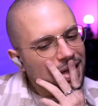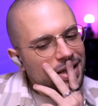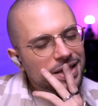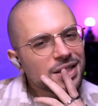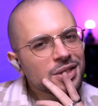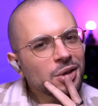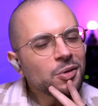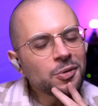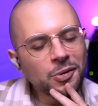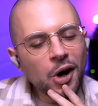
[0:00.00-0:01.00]

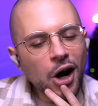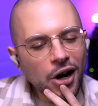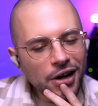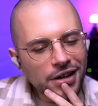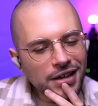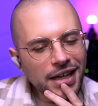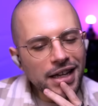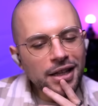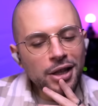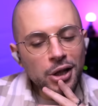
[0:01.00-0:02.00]
So far,
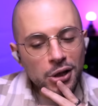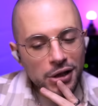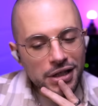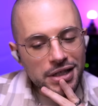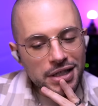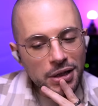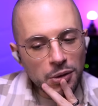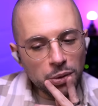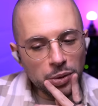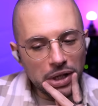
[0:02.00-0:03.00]
it looks
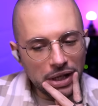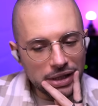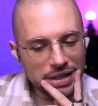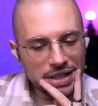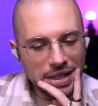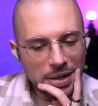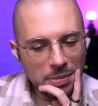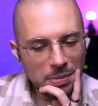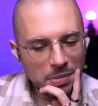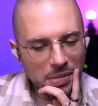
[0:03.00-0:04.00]
real to
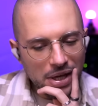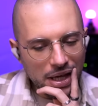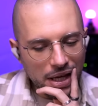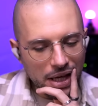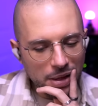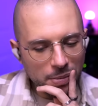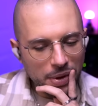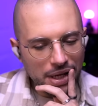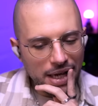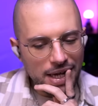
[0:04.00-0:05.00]
me,
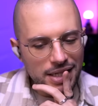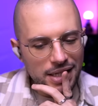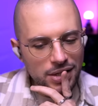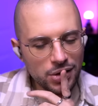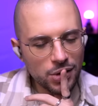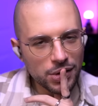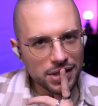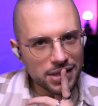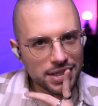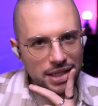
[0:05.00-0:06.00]
but I did
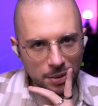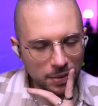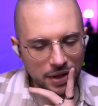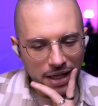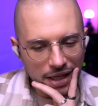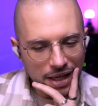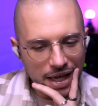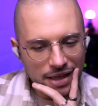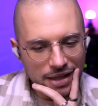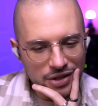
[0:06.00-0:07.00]
notice something
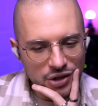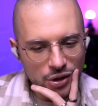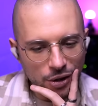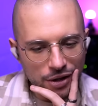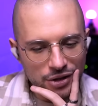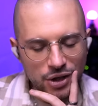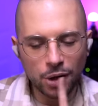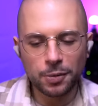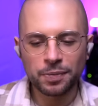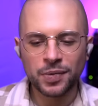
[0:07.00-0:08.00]
at the start.
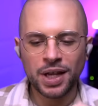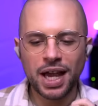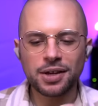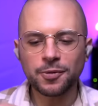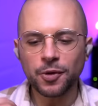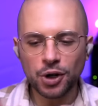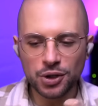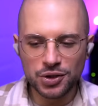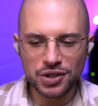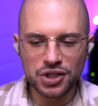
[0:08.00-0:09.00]
So, at
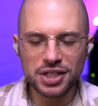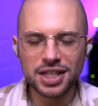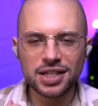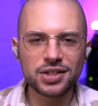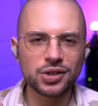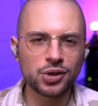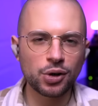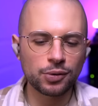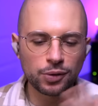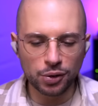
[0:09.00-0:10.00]
first, she tested
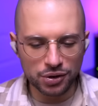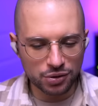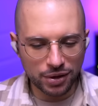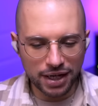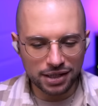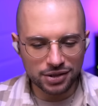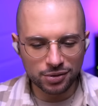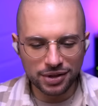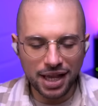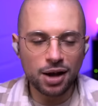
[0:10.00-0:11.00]
her voice, right?
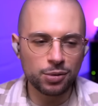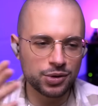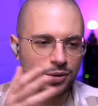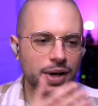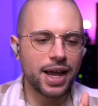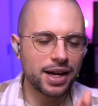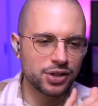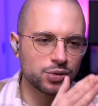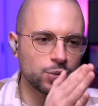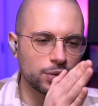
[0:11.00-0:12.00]
So that was her
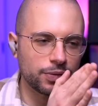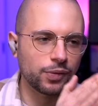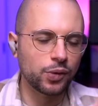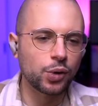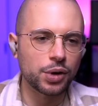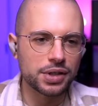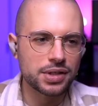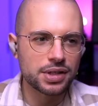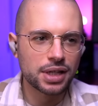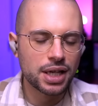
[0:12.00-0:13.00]
actual
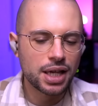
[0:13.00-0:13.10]
voice.